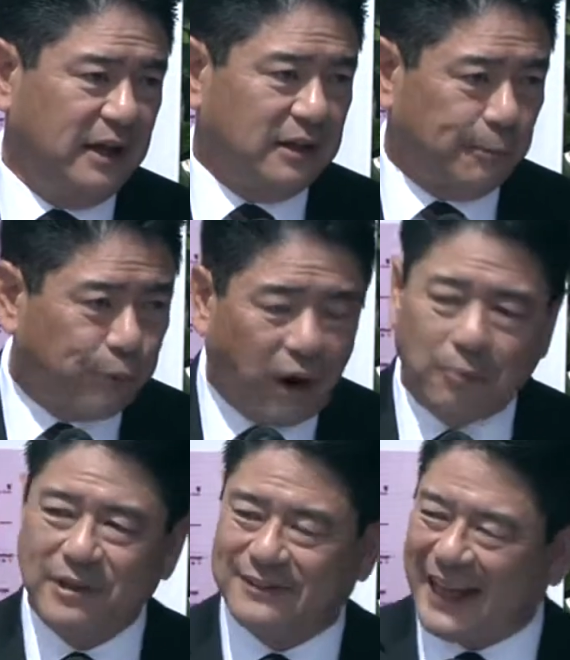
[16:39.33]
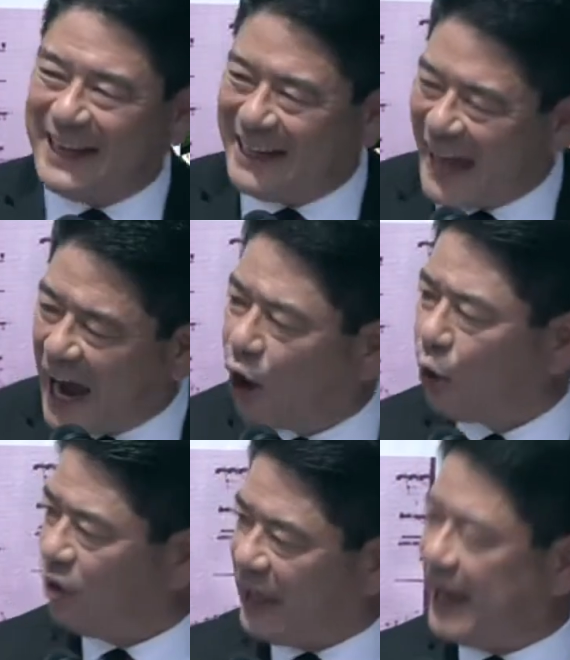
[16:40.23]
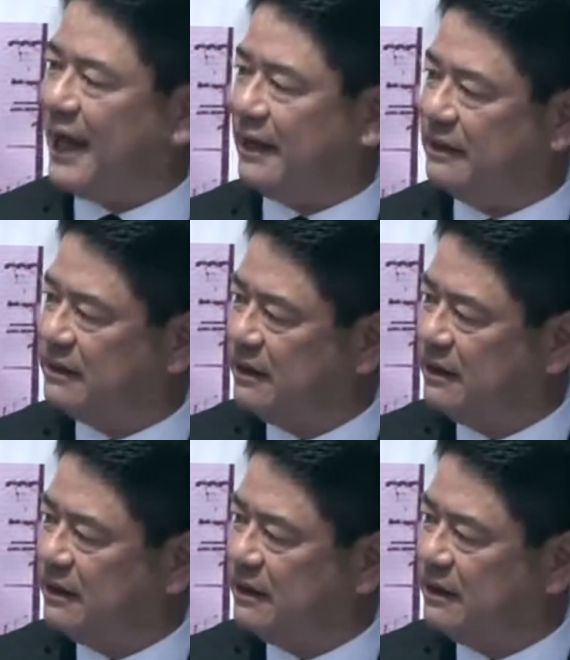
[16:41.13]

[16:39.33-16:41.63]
the promise that in our land,